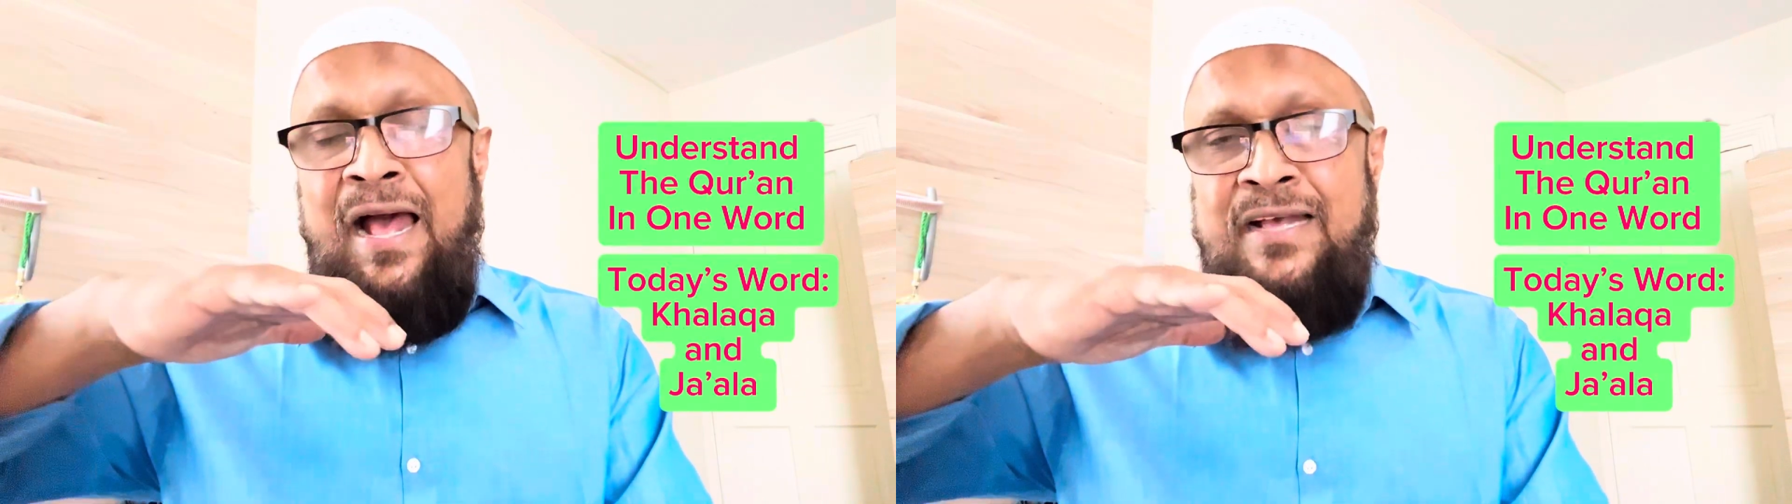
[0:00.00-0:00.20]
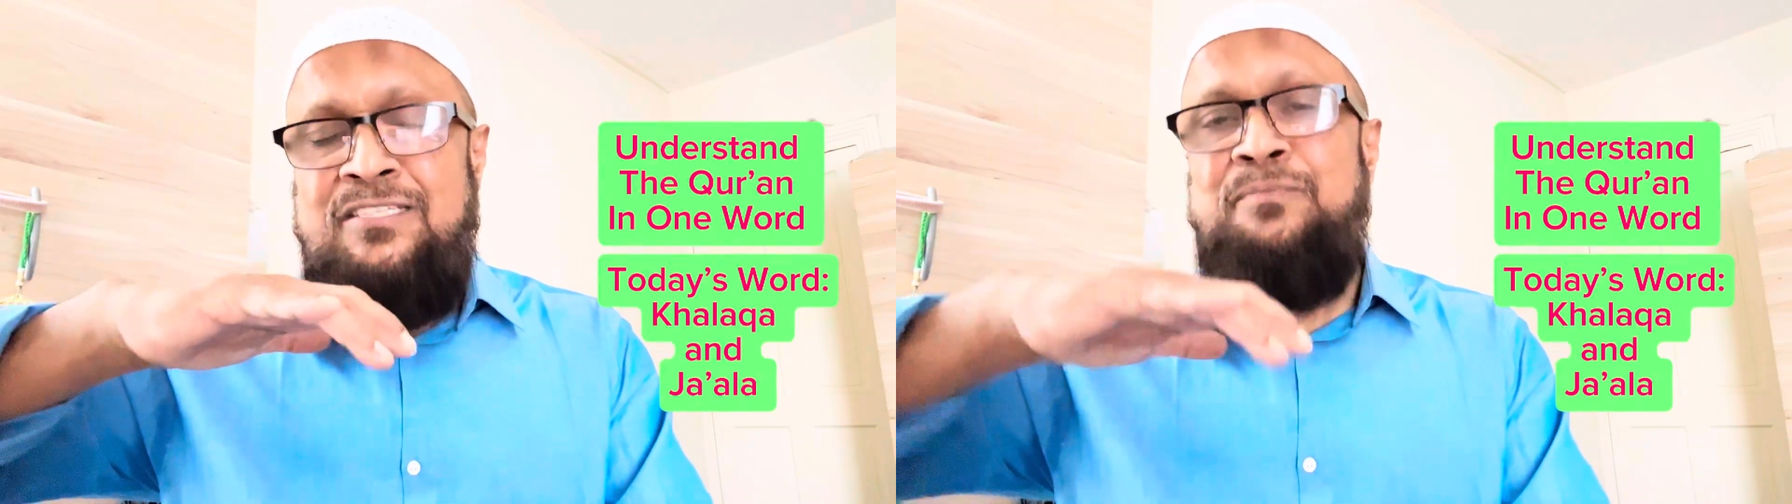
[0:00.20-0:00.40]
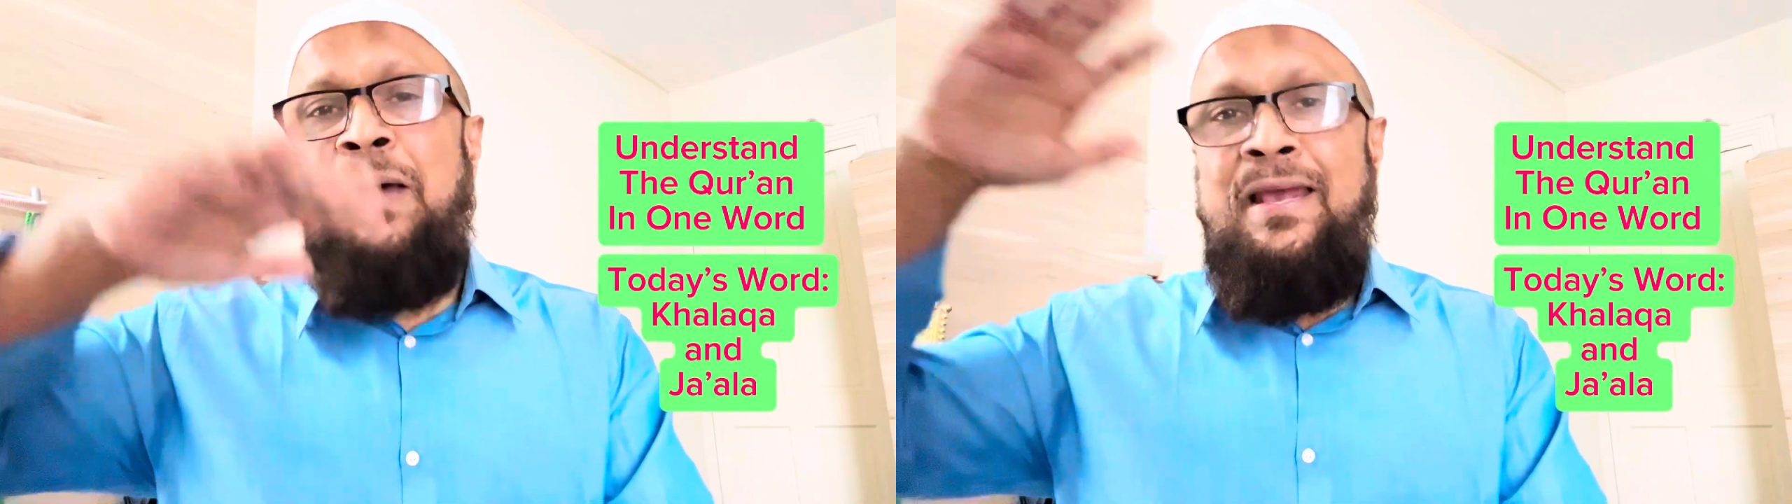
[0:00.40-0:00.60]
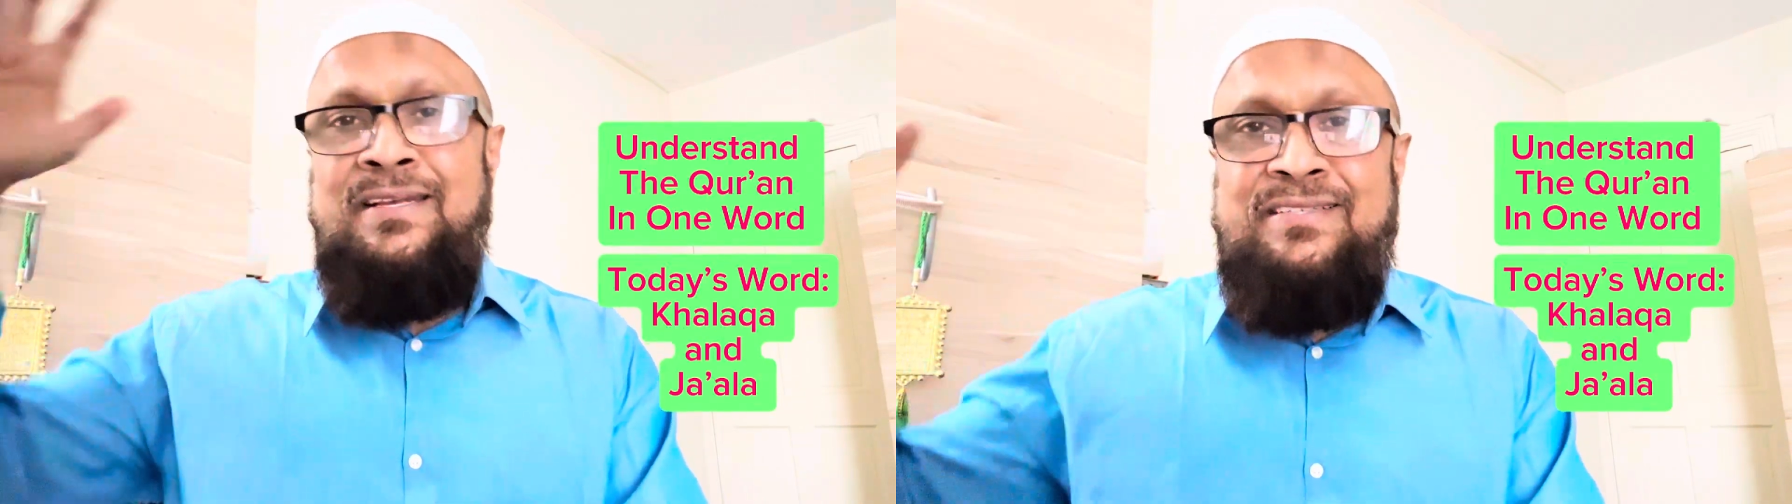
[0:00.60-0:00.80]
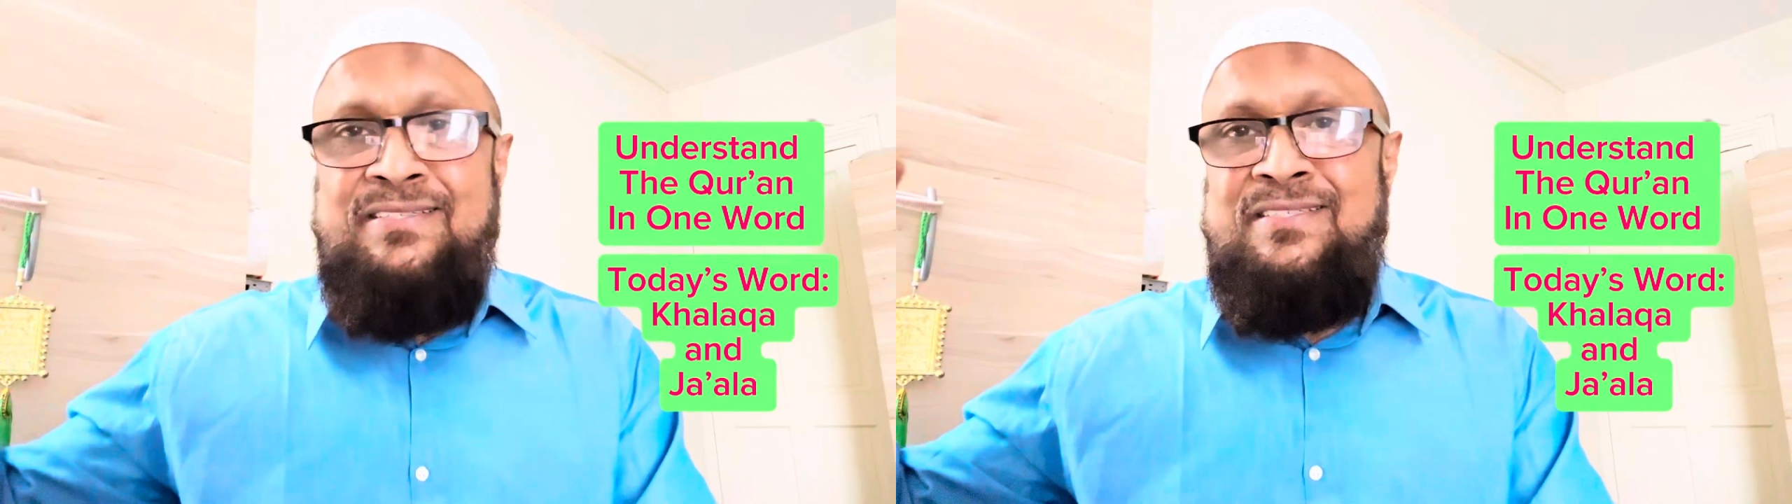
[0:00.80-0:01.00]

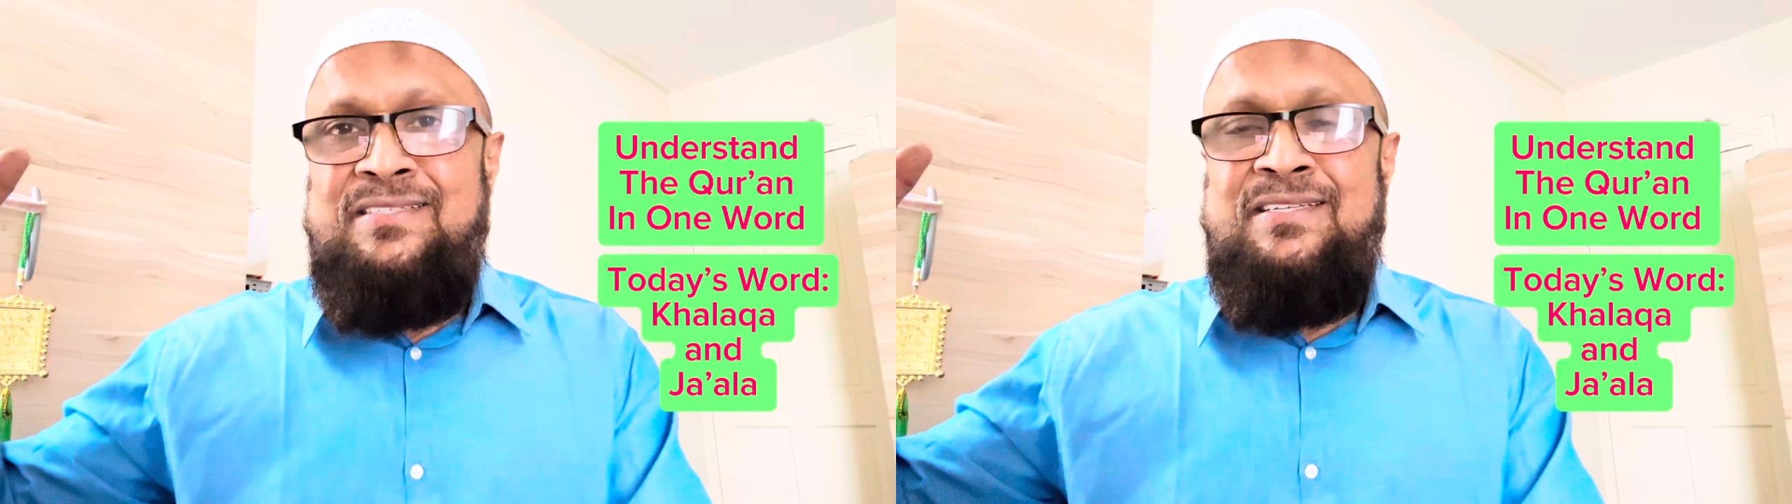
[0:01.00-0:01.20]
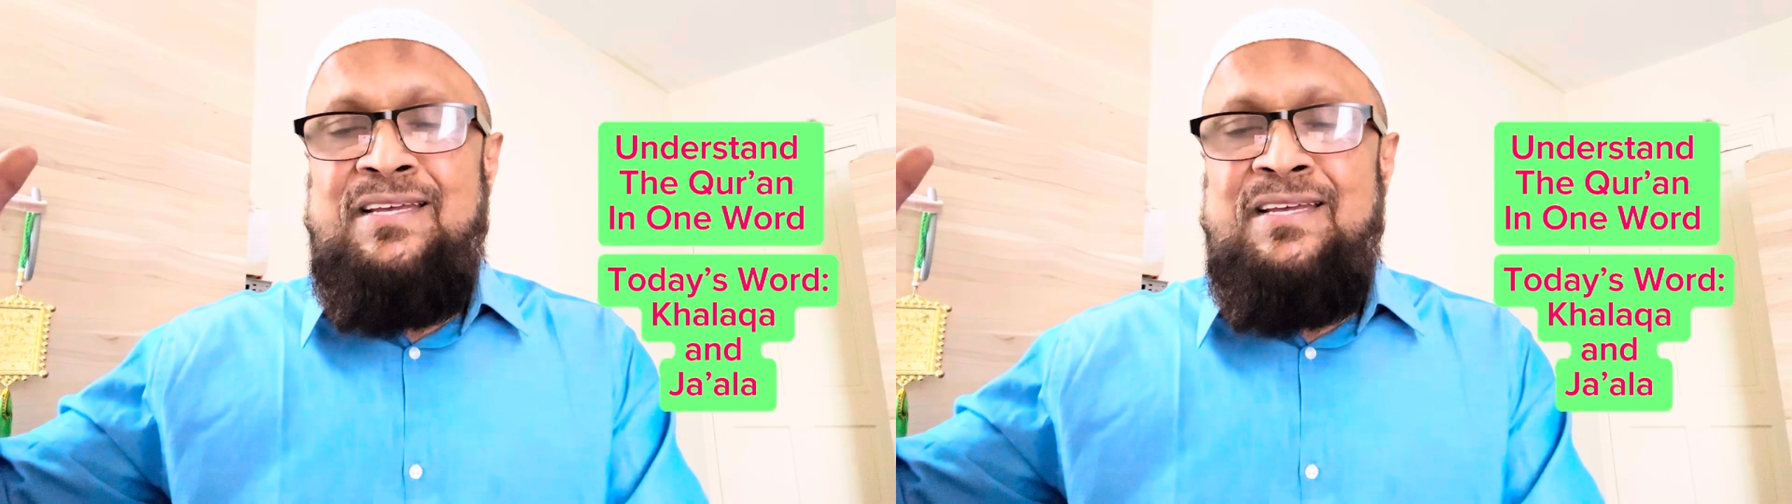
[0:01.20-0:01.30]
space,